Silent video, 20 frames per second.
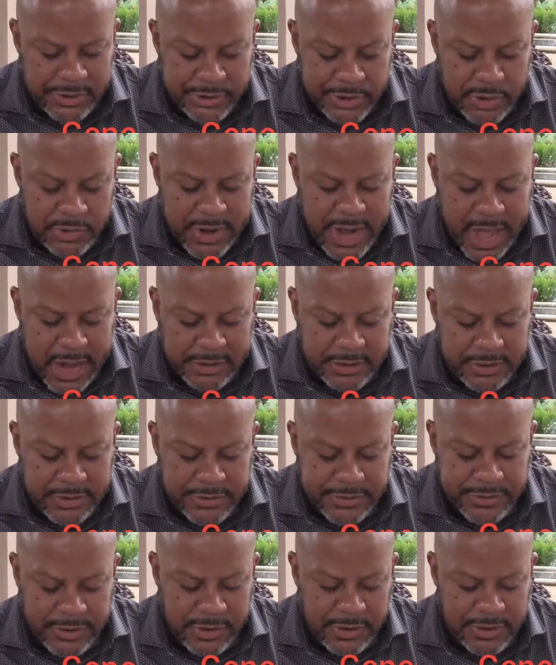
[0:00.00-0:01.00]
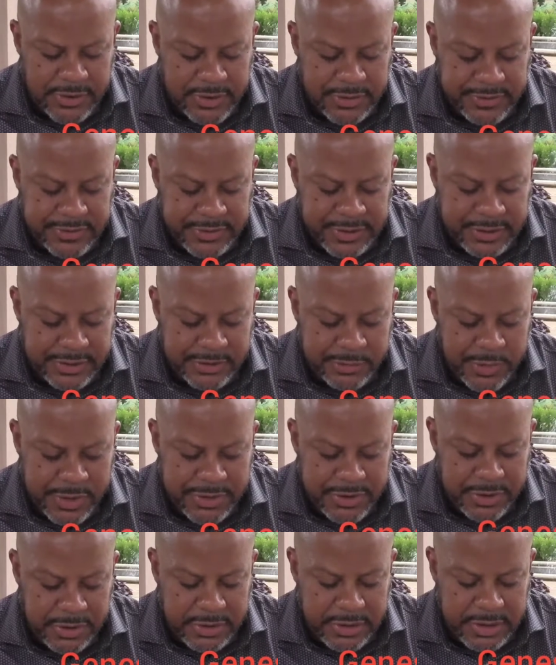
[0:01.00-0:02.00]
Do not concern yourselves
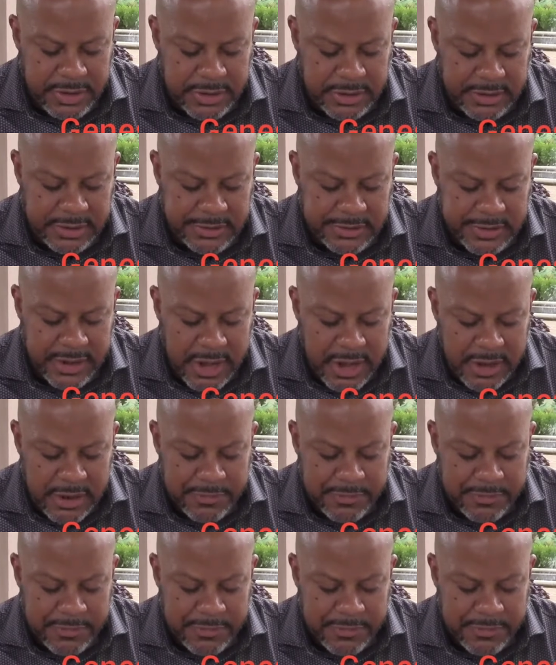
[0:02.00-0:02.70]
with your goods,